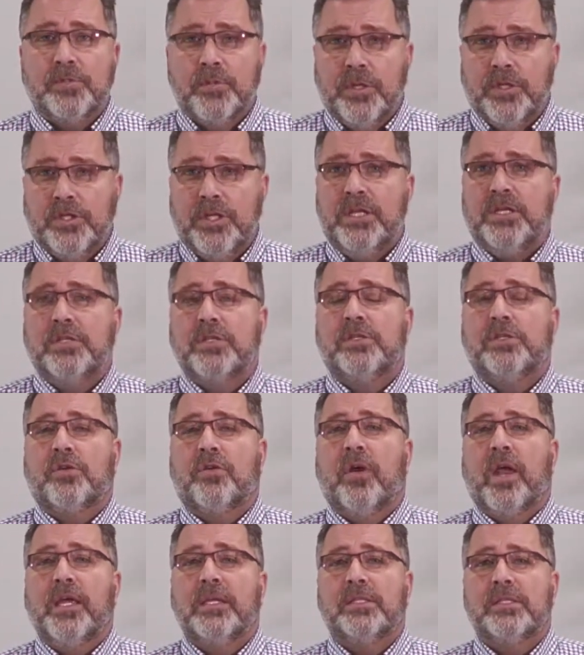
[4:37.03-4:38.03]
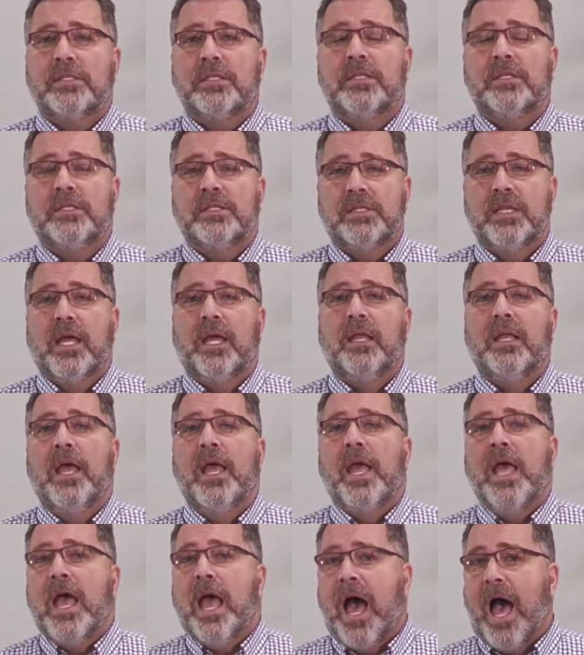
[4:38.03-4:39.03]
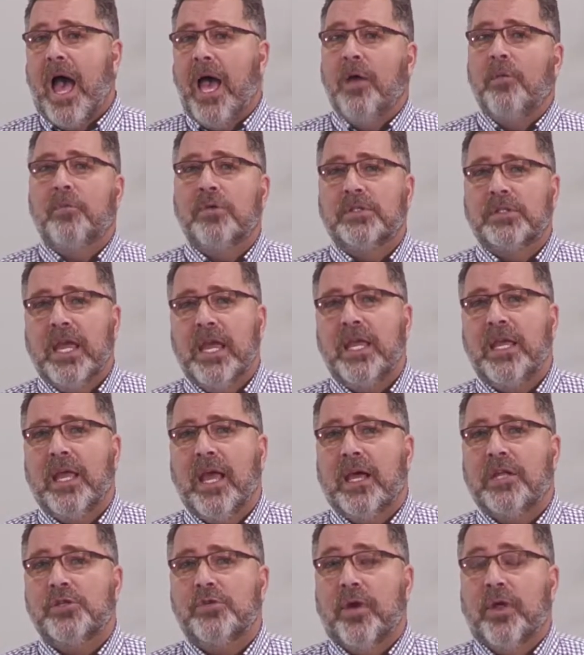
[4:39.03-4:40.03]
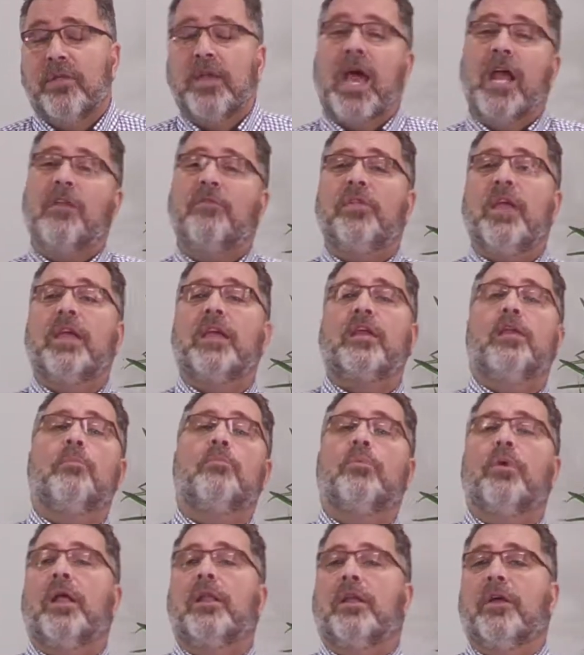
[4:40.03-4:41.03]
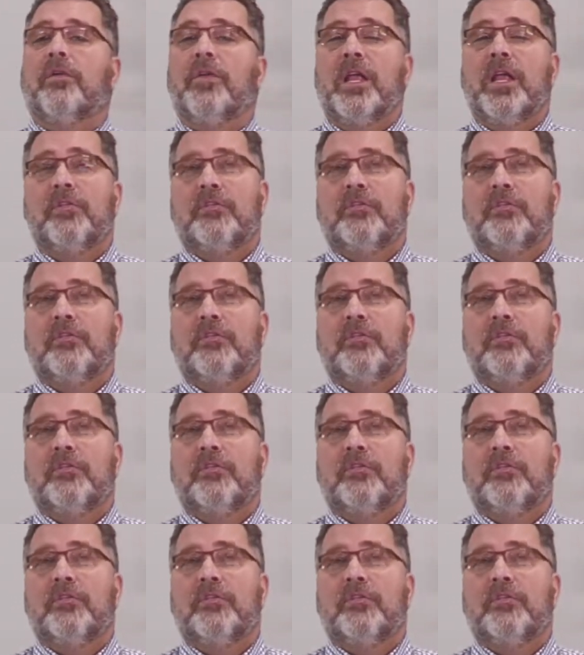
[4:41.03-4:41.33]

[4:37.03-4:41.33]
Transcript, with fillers: But Jesus Christ said, I will take God's wrath, kind of like an umbrella.